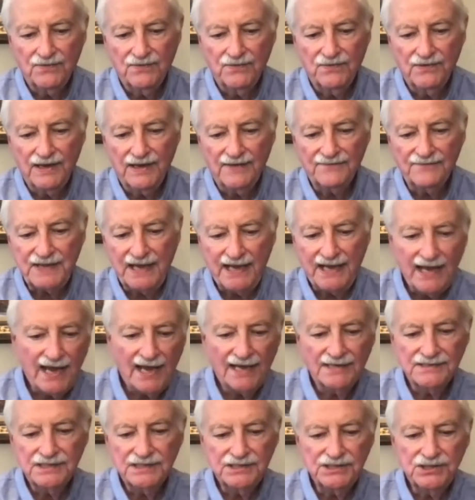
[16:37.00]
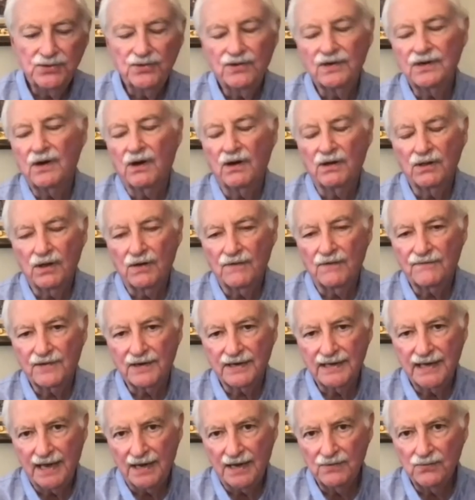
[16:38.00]
if they had to do it all over
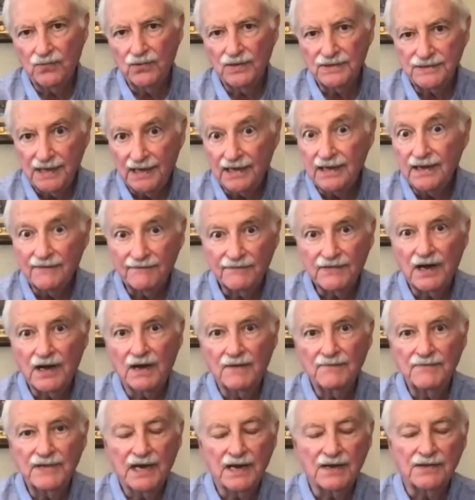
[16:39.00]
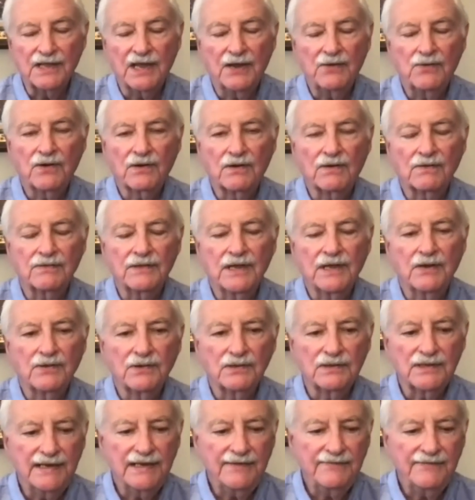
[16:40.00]
again, would they have come here? They were
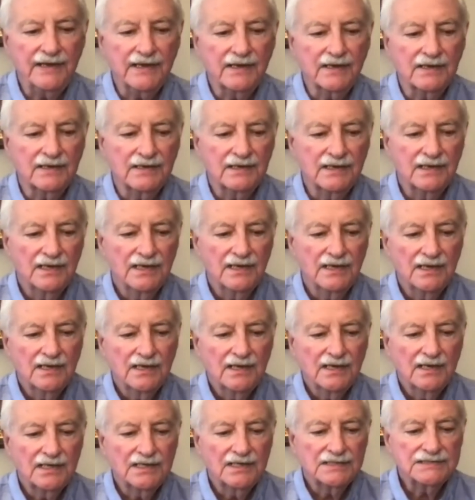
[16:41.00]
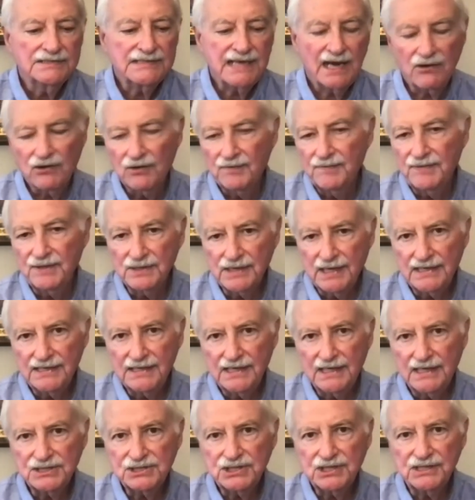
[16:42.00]
leaving terrible
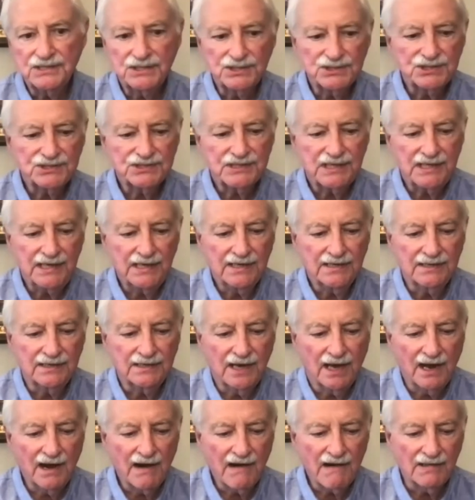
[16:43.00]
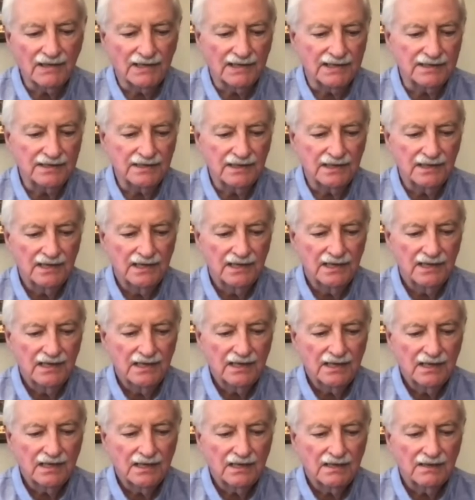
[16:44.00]
conditions in Ireland,
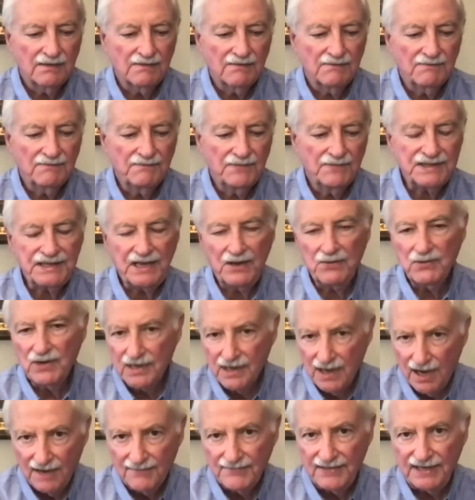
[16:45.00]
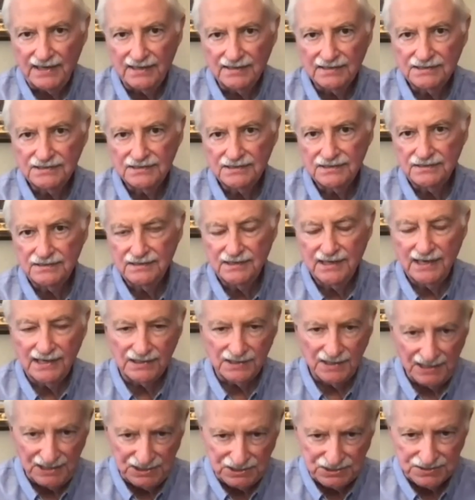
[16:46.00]
but they were coming, at
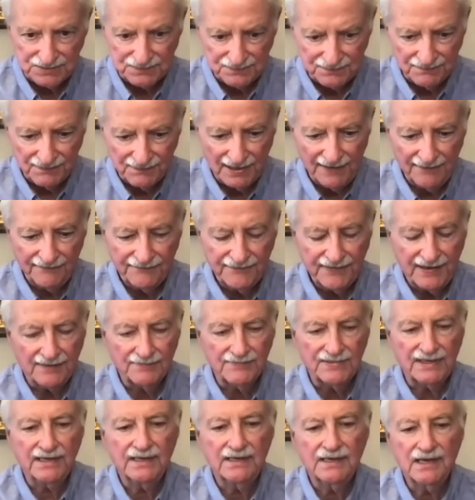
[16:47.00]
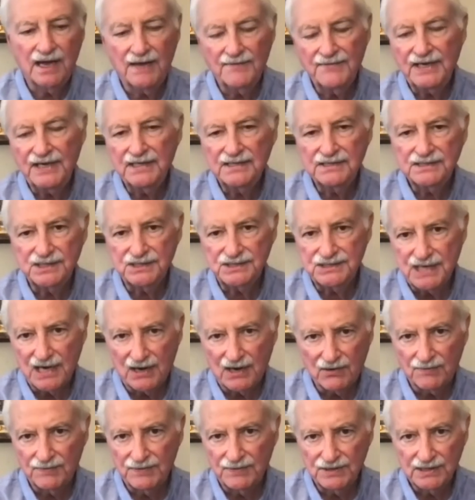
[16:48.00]
least my family, coming to
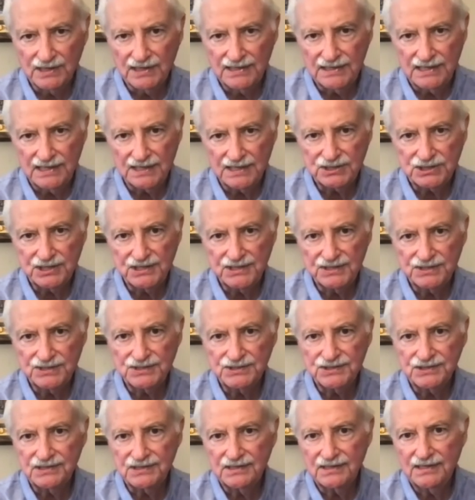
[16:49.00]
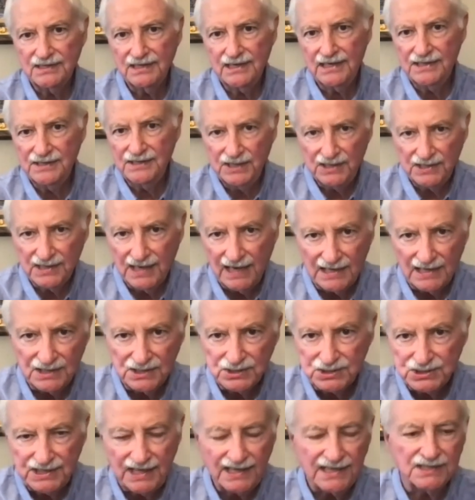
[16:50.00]
terrible conditions in the United
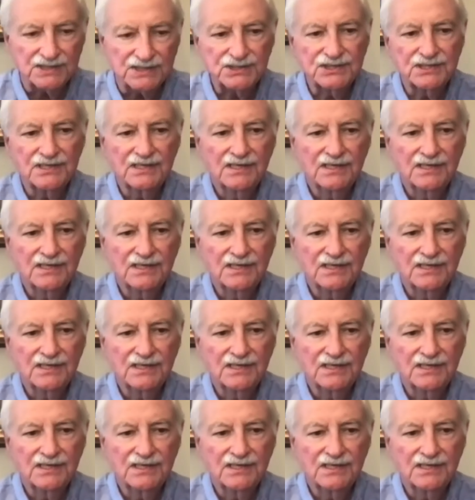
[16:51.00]
States.